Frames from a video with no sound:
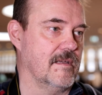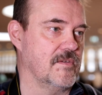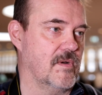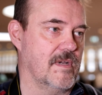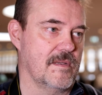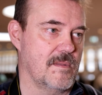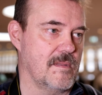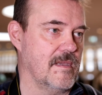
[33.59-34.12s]
You
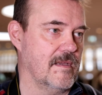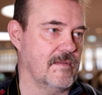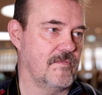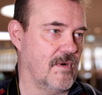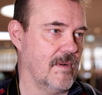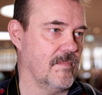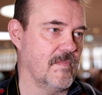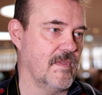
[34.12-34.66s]
can see it
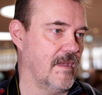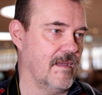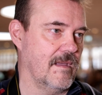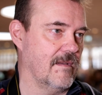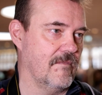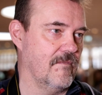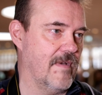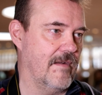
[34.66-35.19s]
from
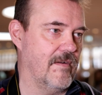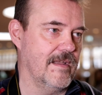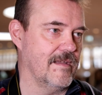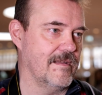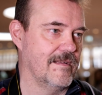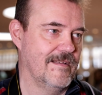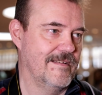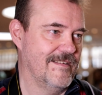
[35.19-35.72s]
the
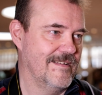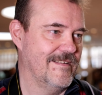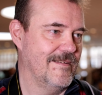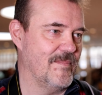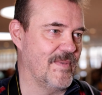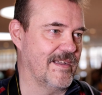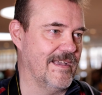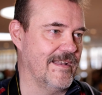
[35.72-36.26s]
very
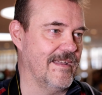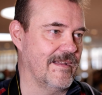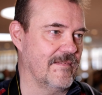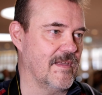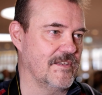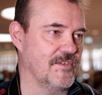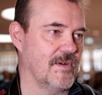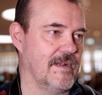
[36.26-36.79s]
beginning
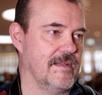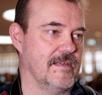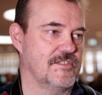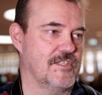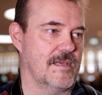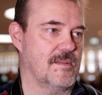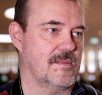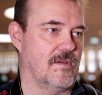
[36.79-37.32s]
that you're in a
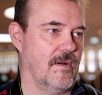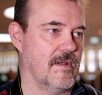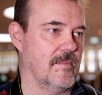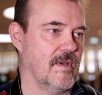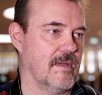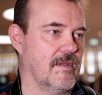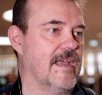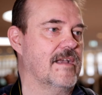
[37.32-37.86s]
chess
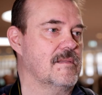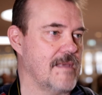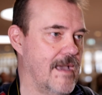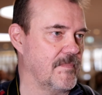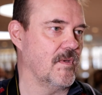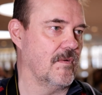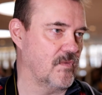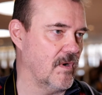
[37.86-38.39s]
tournament,
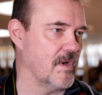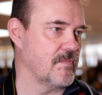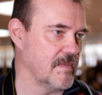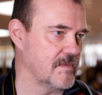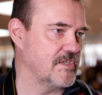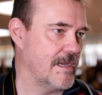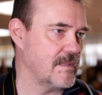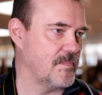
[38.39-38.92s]
except of course
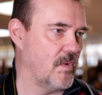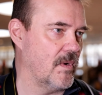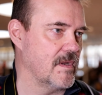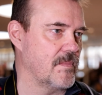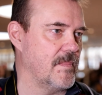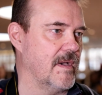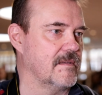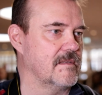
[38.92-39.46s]
with
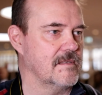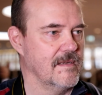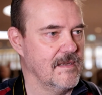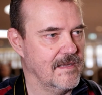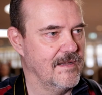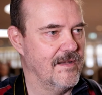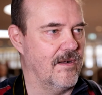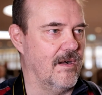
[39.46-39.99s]
chessboards, but
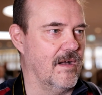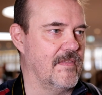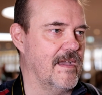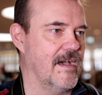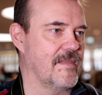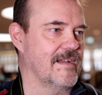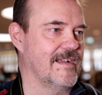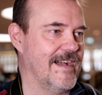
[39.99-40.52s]
all the
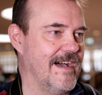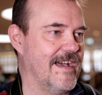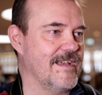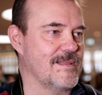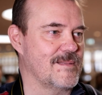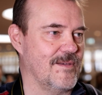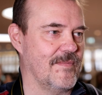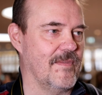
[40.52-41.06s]
other
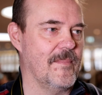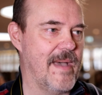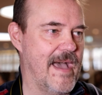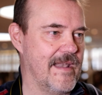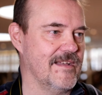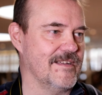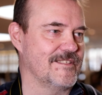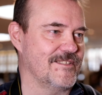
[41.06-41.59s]
guys on the
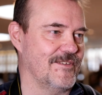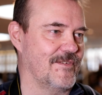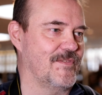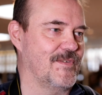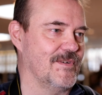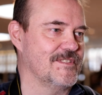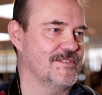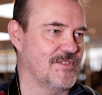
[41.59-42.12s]
banners of
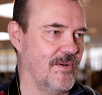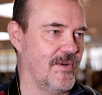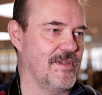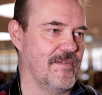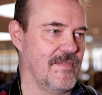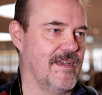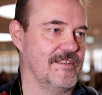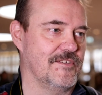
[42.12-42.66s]
course show
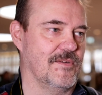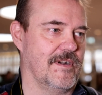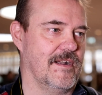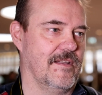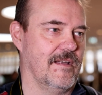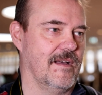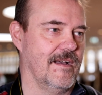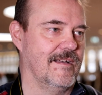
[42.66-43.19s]
you that you're
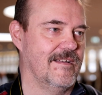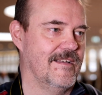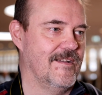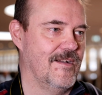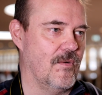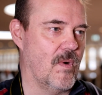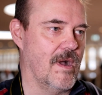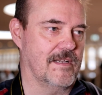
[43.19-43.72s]
on a
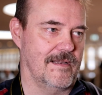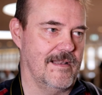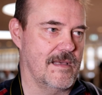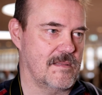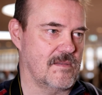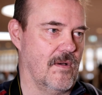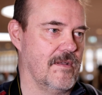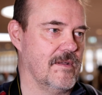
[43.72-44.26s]

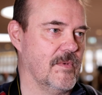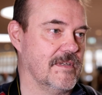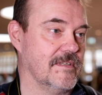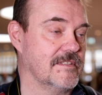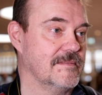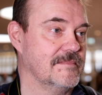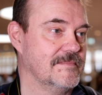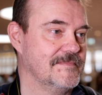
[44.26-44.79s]
world-class
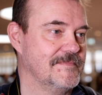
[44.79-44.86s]
tournament.